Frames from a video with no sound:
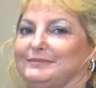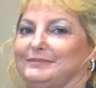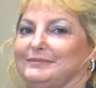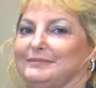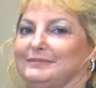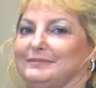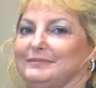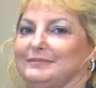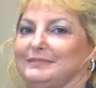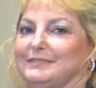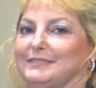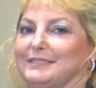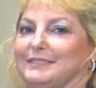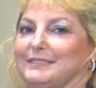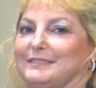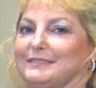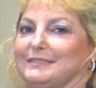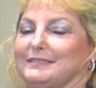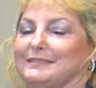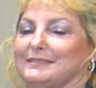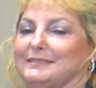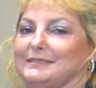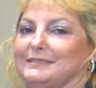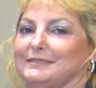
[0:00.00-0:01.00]

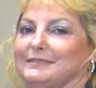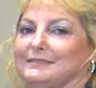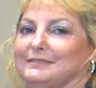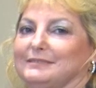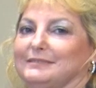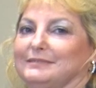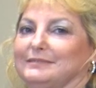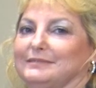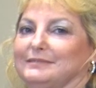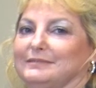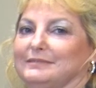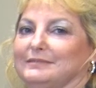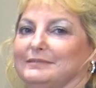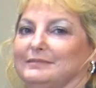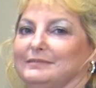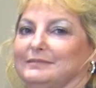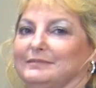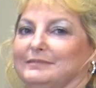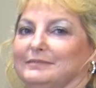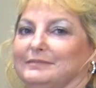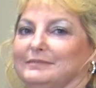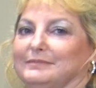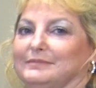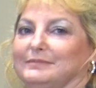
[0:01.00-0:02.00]

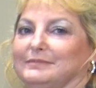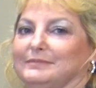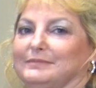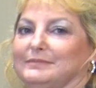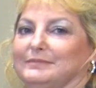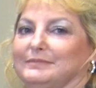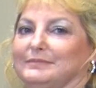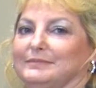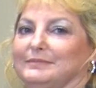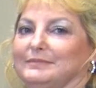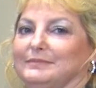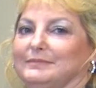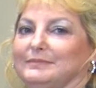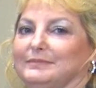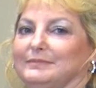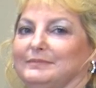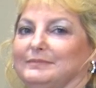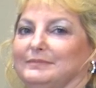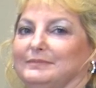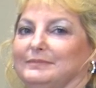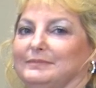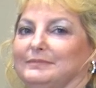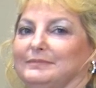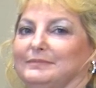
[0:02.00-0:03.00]

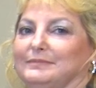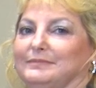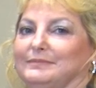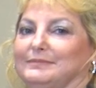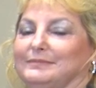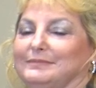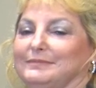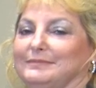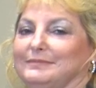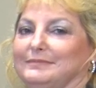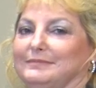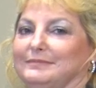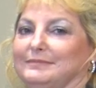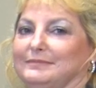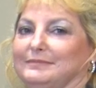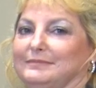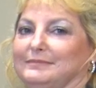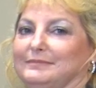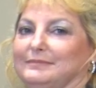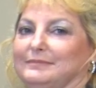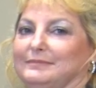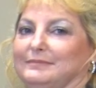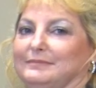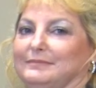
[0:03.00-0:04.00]

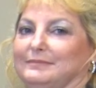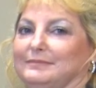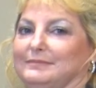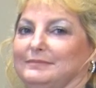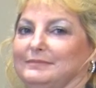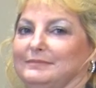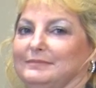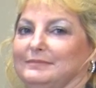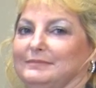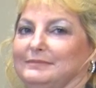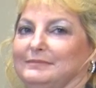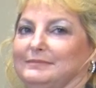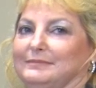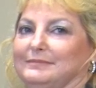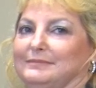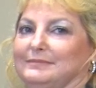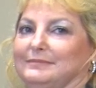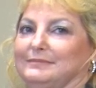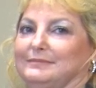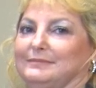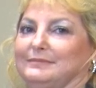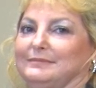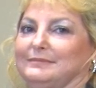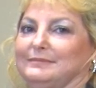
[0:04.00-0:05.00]

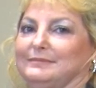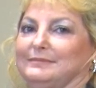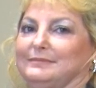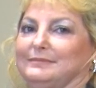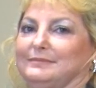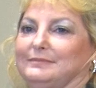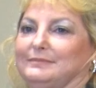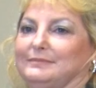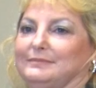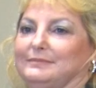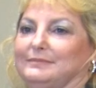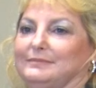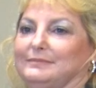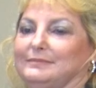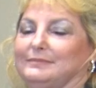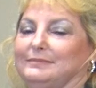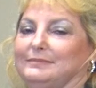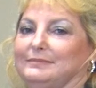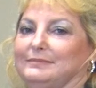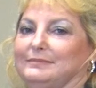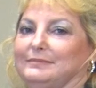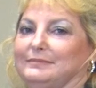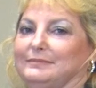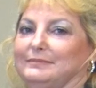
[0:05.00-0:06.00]

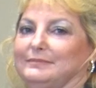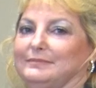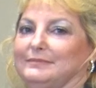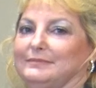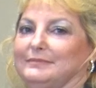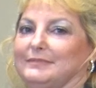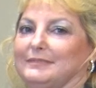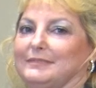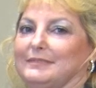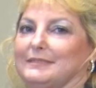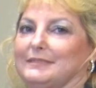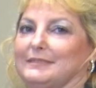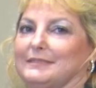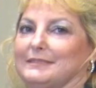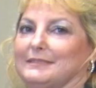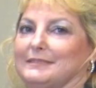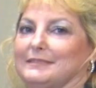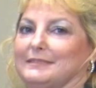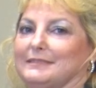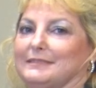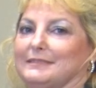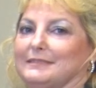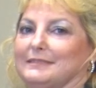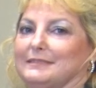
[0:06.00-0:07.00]

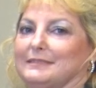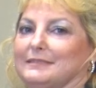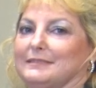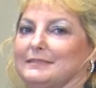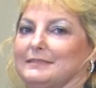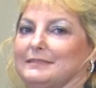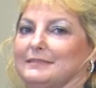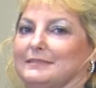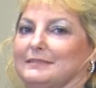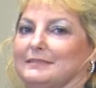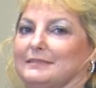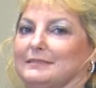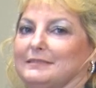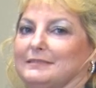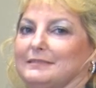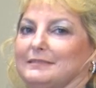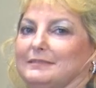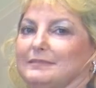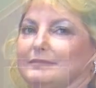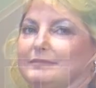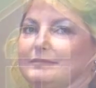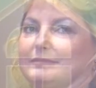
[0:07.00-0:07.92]
(not speaking)